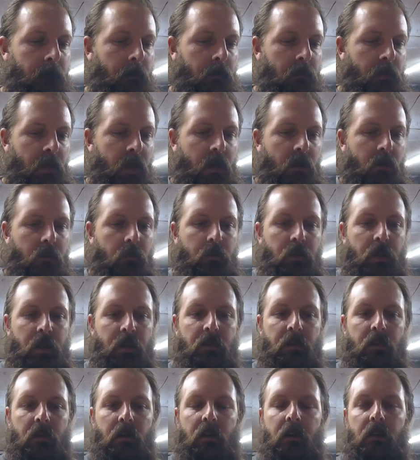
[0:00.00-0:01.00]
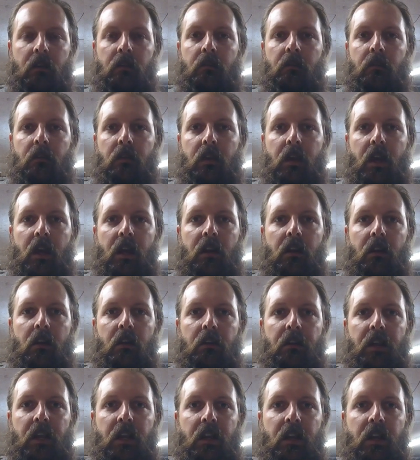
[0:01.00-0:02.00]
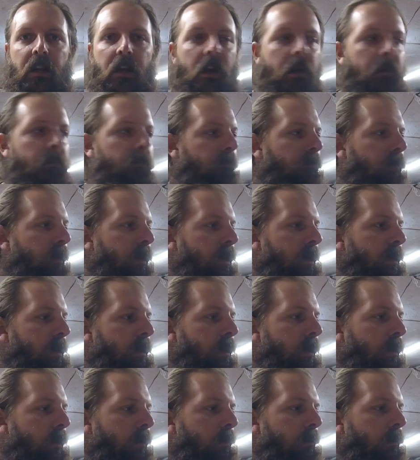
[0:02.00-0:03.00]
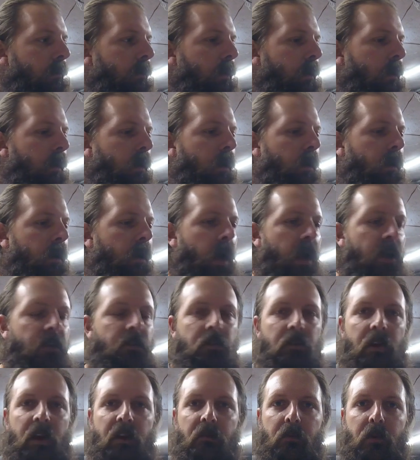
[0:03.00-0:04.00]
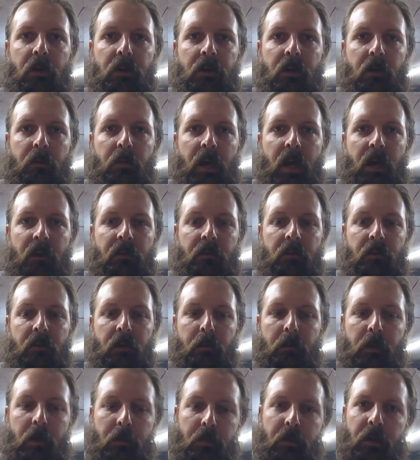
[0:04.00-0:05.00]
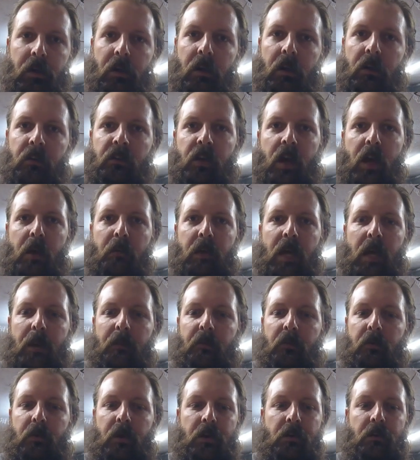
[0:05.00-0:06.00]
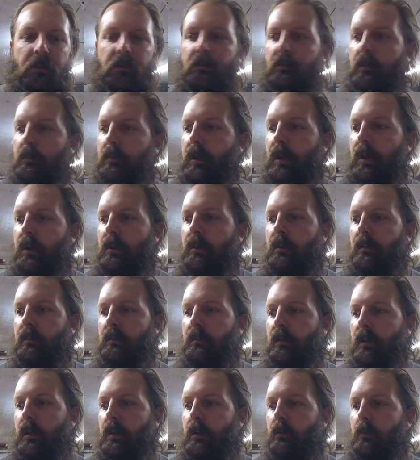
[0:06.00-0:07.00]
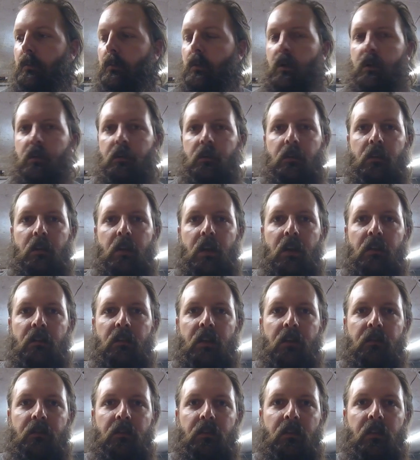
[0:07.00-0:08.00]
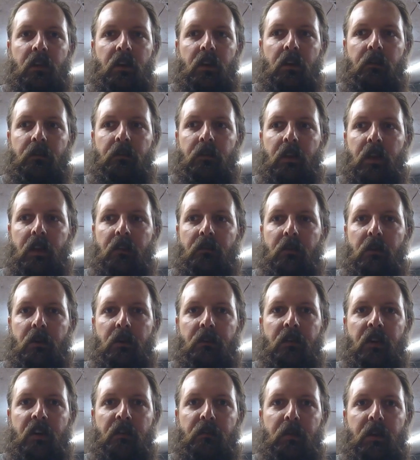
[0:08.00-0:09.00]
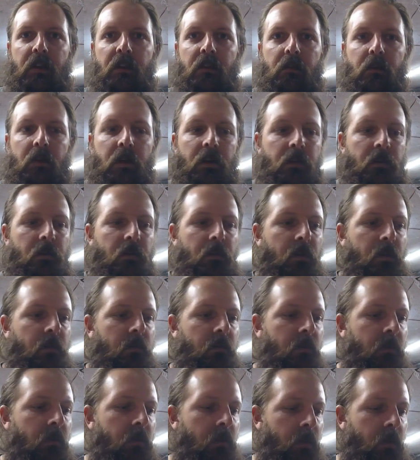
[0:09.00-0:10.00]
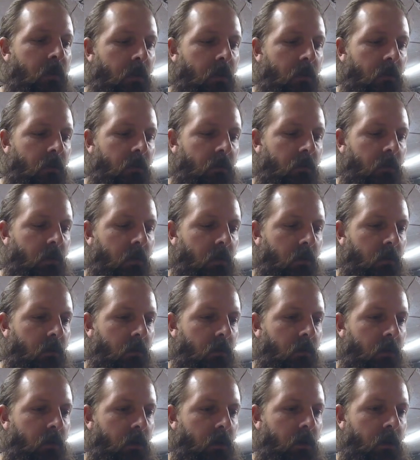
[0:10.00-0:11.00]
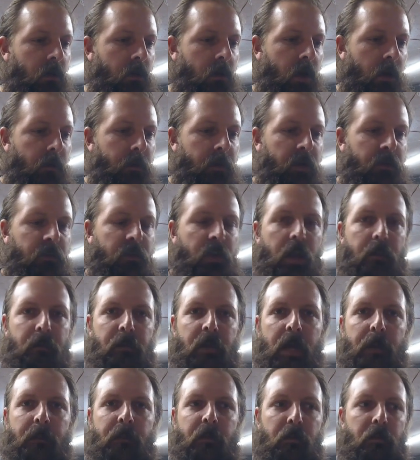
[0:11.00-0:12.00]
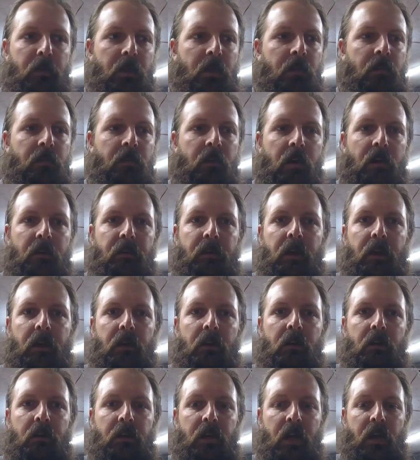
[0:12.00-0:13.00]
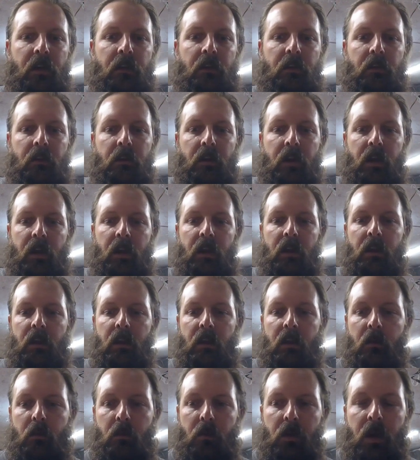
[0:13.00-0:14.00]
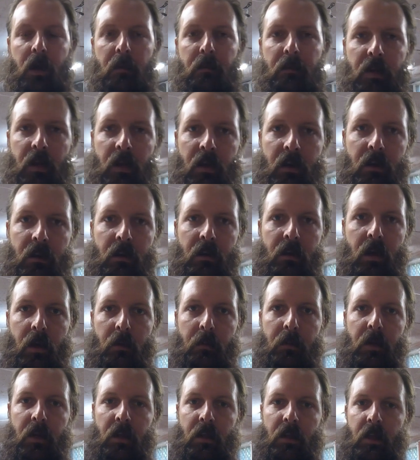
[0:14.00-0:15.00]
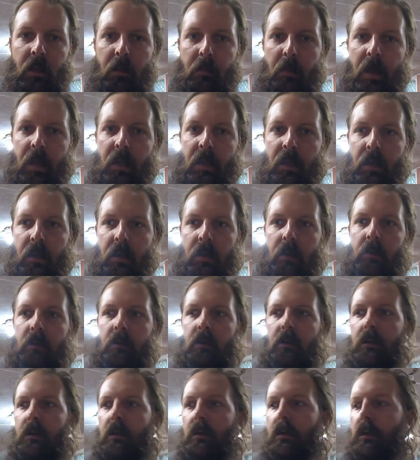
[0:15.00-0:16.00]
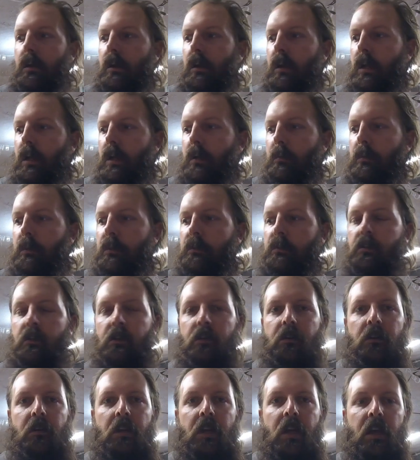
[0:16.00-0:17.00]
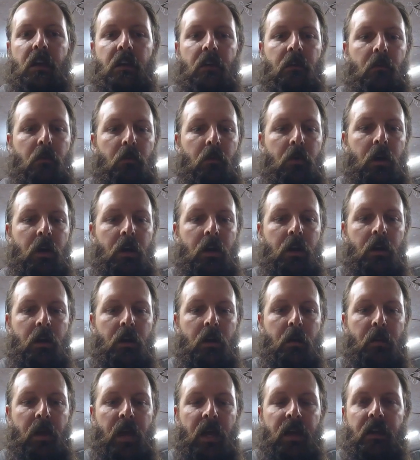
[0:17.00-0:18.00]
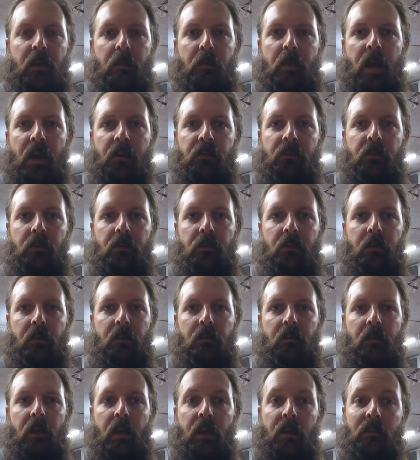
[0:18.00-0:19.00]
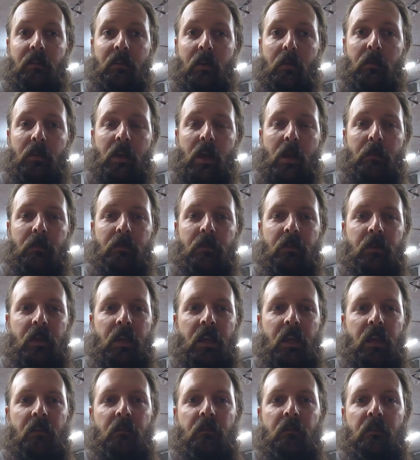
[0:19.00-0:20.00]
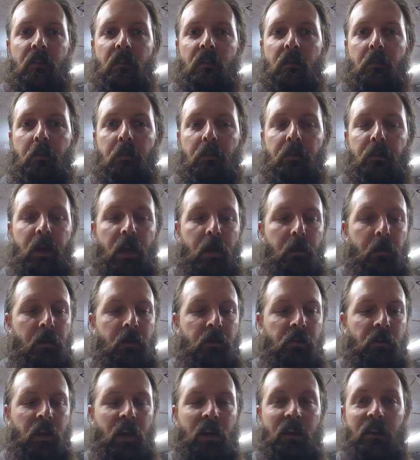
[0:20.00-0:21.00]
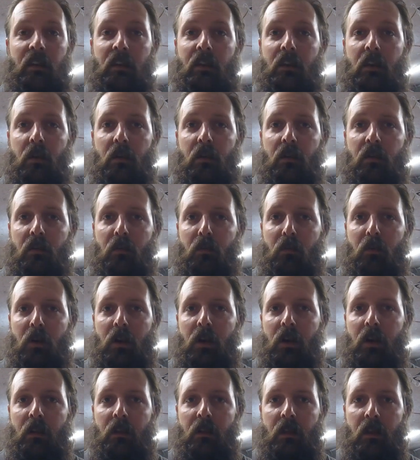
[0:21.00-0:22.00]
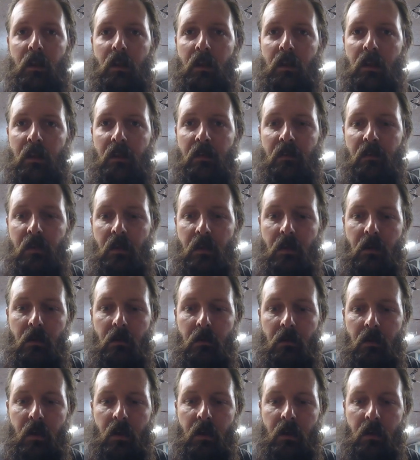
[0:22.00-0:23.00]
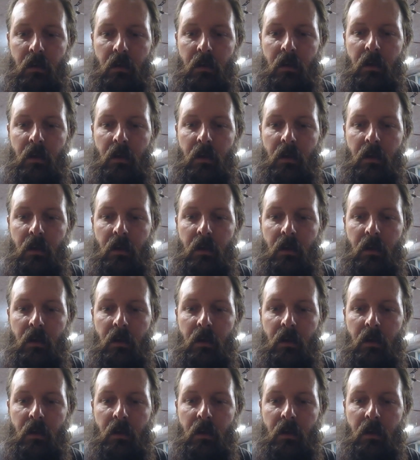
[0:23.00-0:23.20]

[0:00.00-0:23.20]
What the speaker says: yeah, we got it all heated up, ready to go. I do have one capacitor. I'm going to put it on time lapse when I do the repair, because I don't want you guys to have to sit here for like 45 minutes while I do this. So I'm going to time lapse me soldering it all together, and when I'm done, I'm going to click back in and I'm going to show you guys what a bad capacitor looks like. Sometimes you get visible damage, and I did notice one on the ECU that